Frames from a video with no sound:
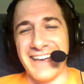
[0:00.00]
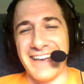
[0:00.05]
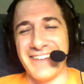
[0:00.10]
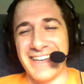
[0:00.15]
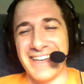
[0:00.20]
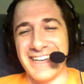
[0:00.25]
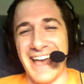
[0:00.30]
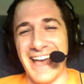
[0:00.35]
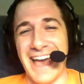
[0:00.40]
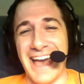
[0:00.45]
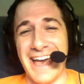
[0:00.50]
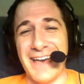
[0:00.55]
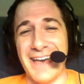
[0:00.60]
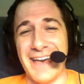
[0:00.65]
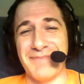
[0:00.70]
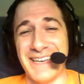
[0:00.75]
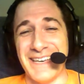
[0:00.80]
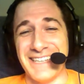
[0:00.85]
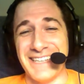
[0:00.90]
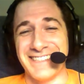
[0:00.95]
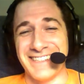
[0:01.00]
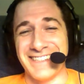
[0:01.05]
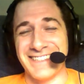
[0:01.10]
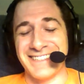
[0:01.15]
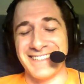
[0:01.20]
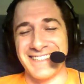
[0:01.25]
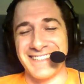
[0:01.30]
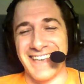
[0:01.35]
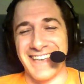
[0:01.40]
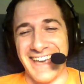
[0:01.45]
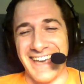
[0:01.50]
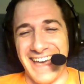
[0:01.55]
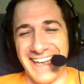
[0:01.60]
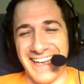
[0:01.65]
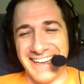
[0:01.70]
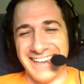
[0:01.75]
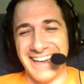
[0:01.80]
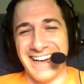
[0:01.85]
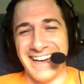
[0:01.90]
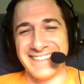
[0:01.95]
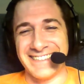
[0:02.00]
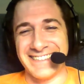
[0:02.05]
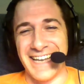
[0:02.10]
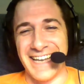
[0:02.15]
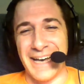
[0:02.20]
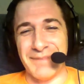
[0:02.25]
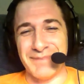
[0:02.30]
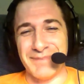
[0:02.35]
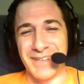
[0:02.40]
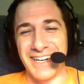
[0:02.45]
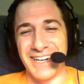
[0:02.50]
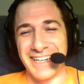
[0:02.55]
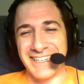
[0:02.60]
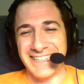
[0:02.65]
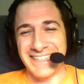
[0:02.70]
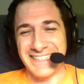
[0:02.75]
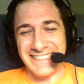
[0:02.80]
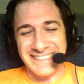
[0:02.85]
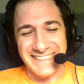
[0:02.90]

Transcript: mean, Abby just cannot stop talking.